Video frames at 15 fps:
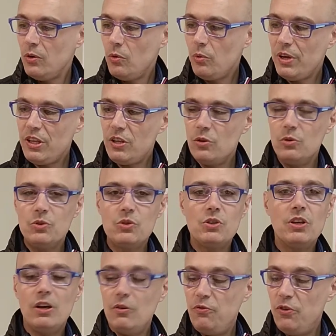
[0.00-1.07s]
We
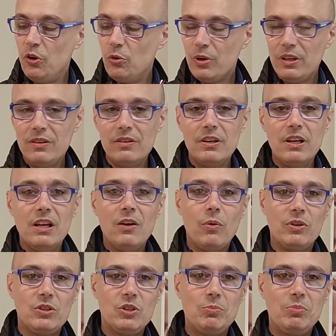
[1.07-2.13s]
use a fluid which is